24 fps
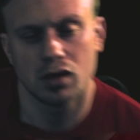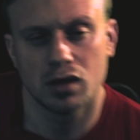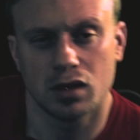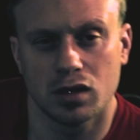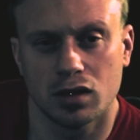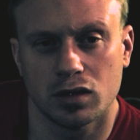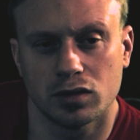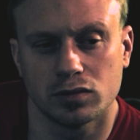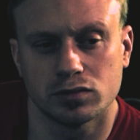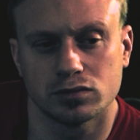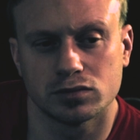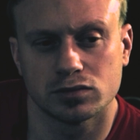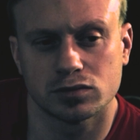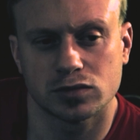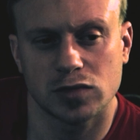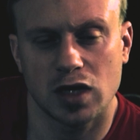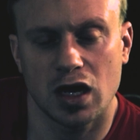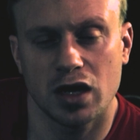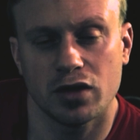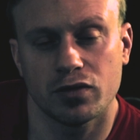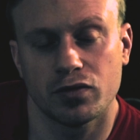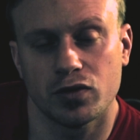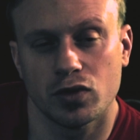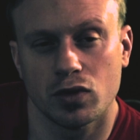
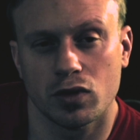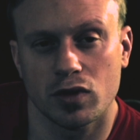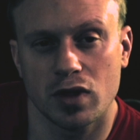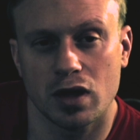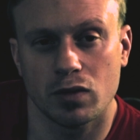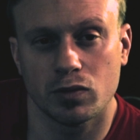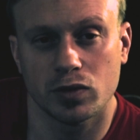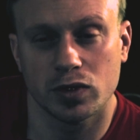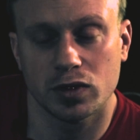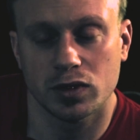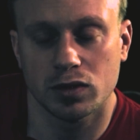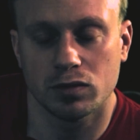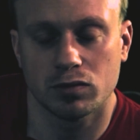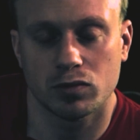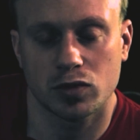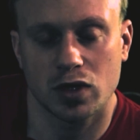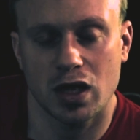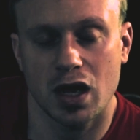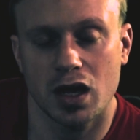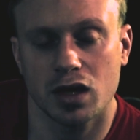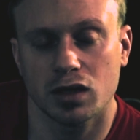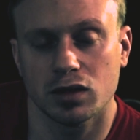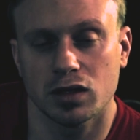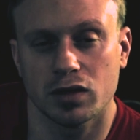I feel that we
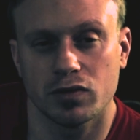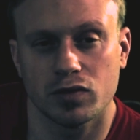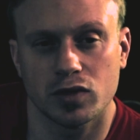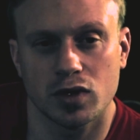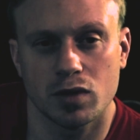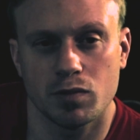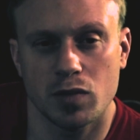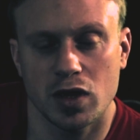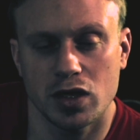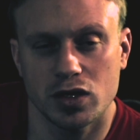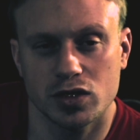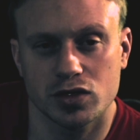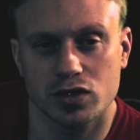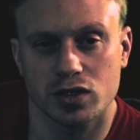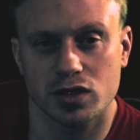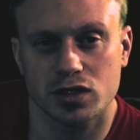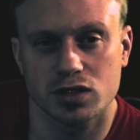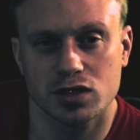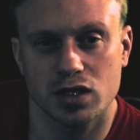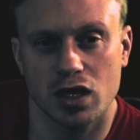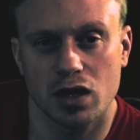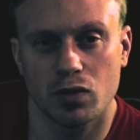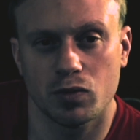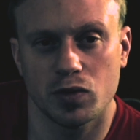kind of live in a
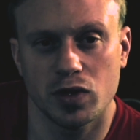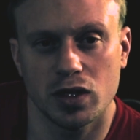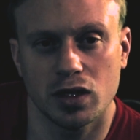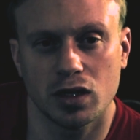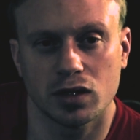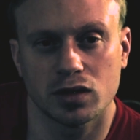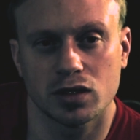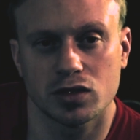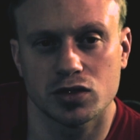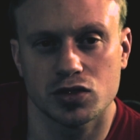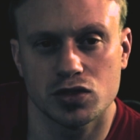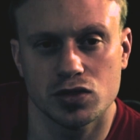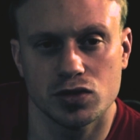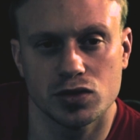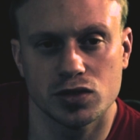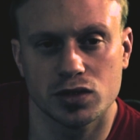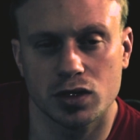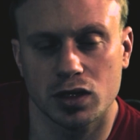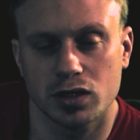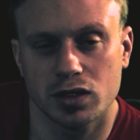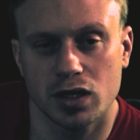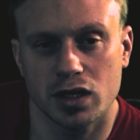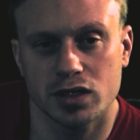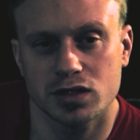matrix, that we get to choose
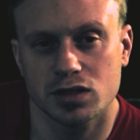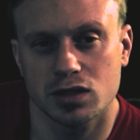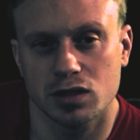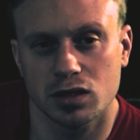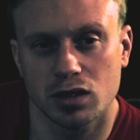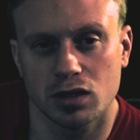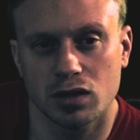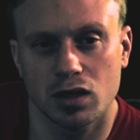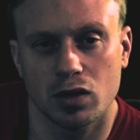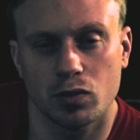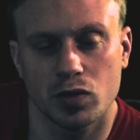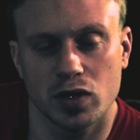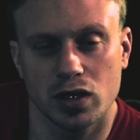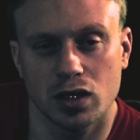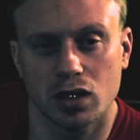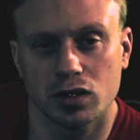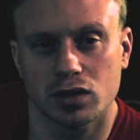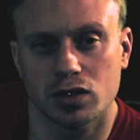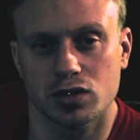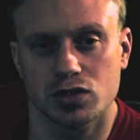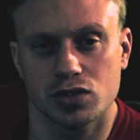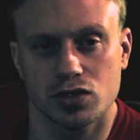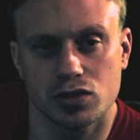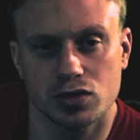our destiny, that we get
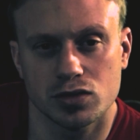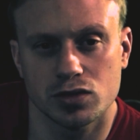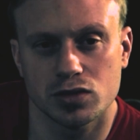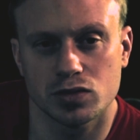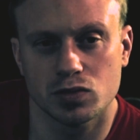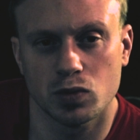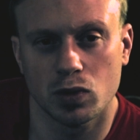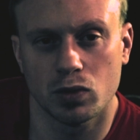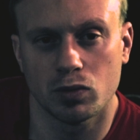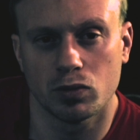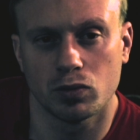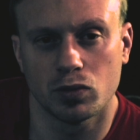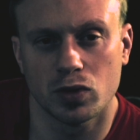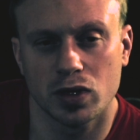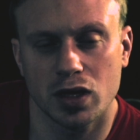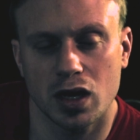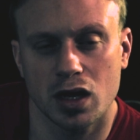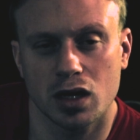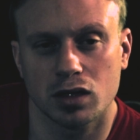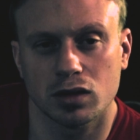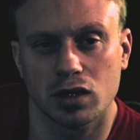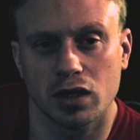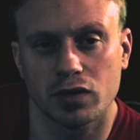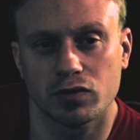to choose what
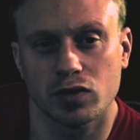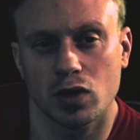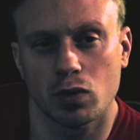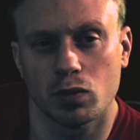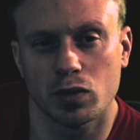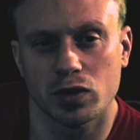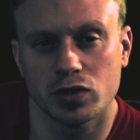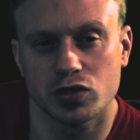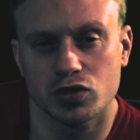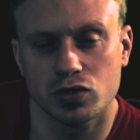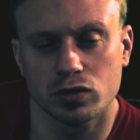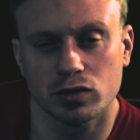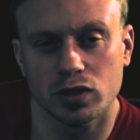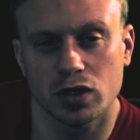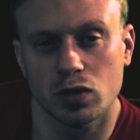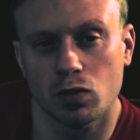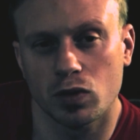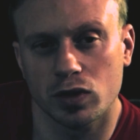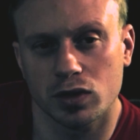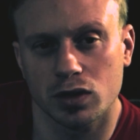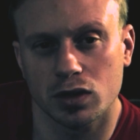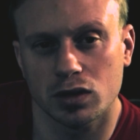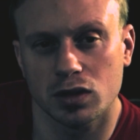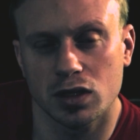kind of life that we truly
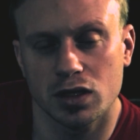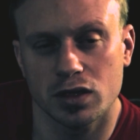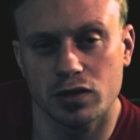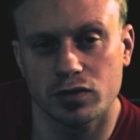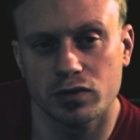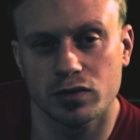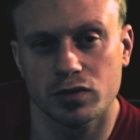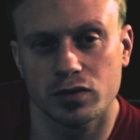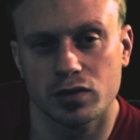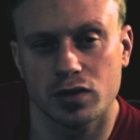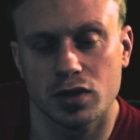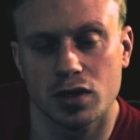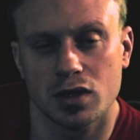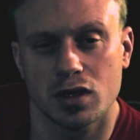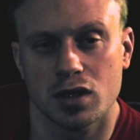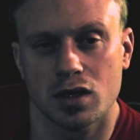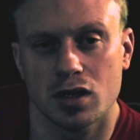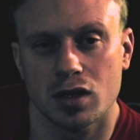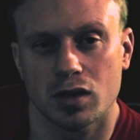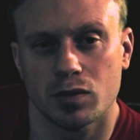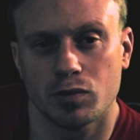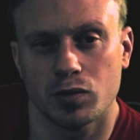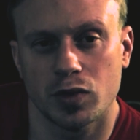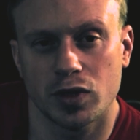want to live.
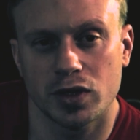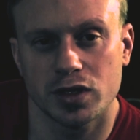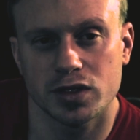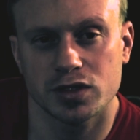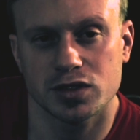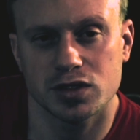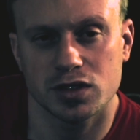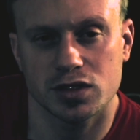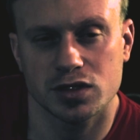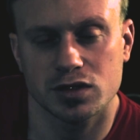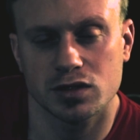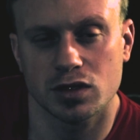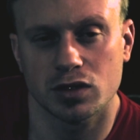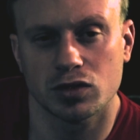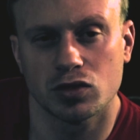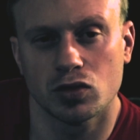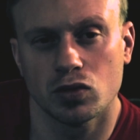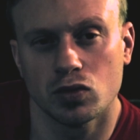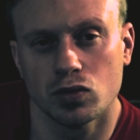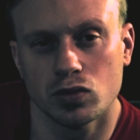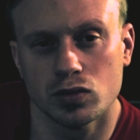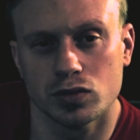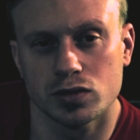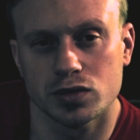But it's just the
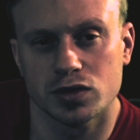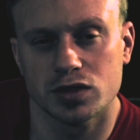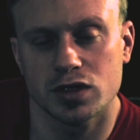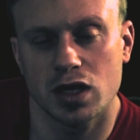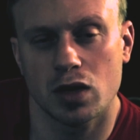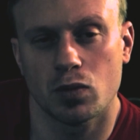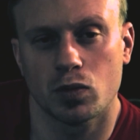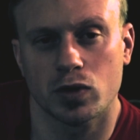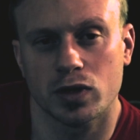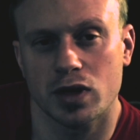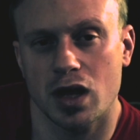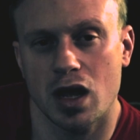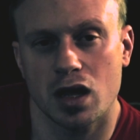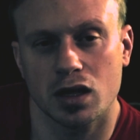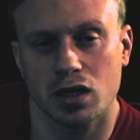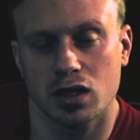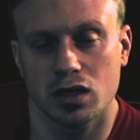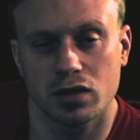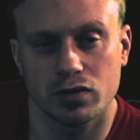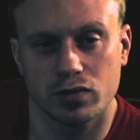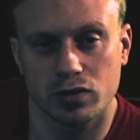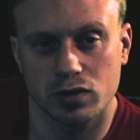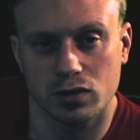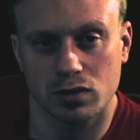tools that we're not
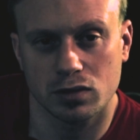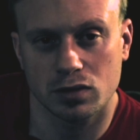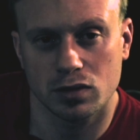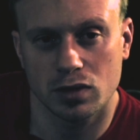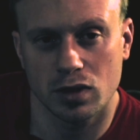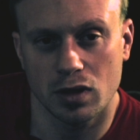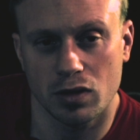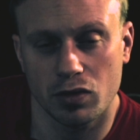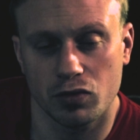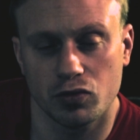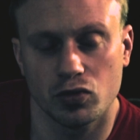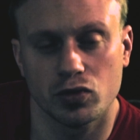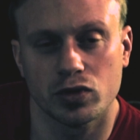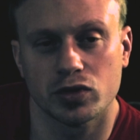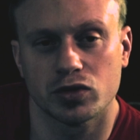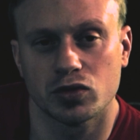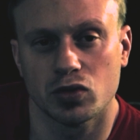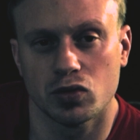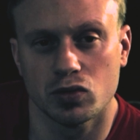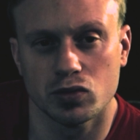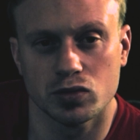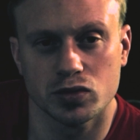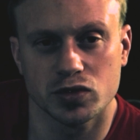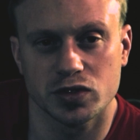given. And through the
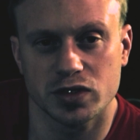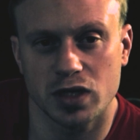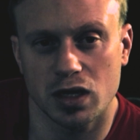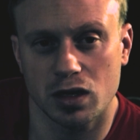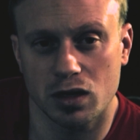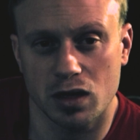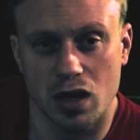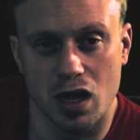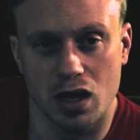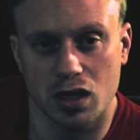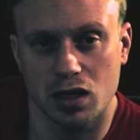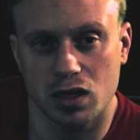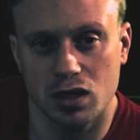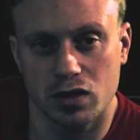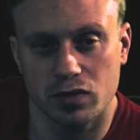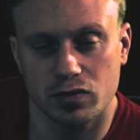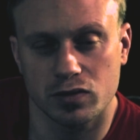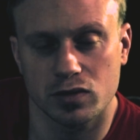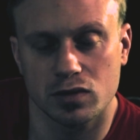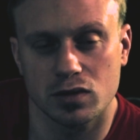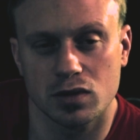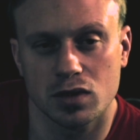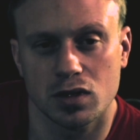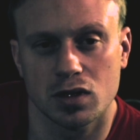tools that are not
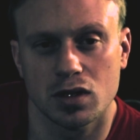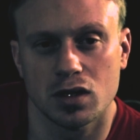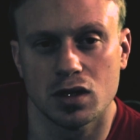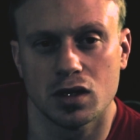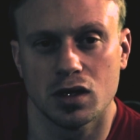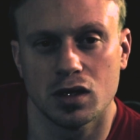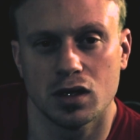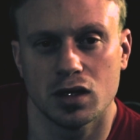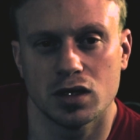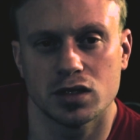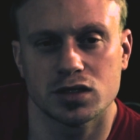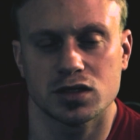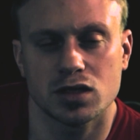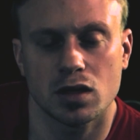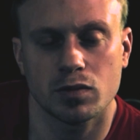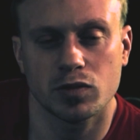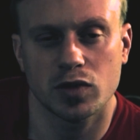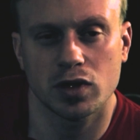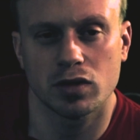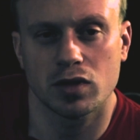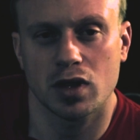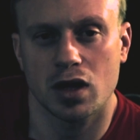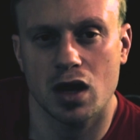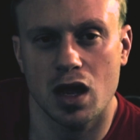given is
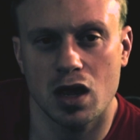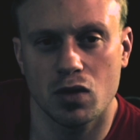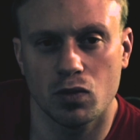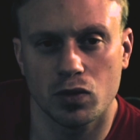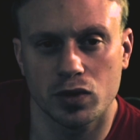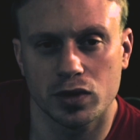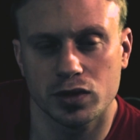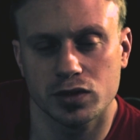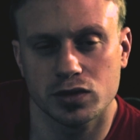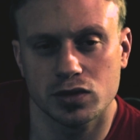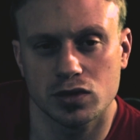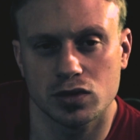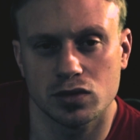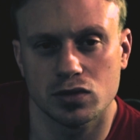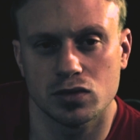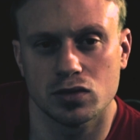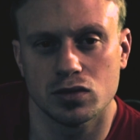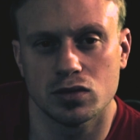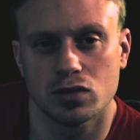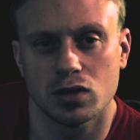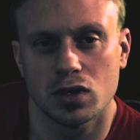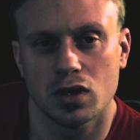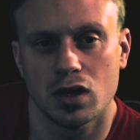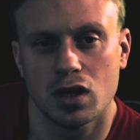something that I wanted
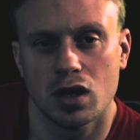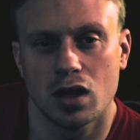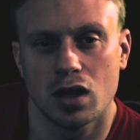to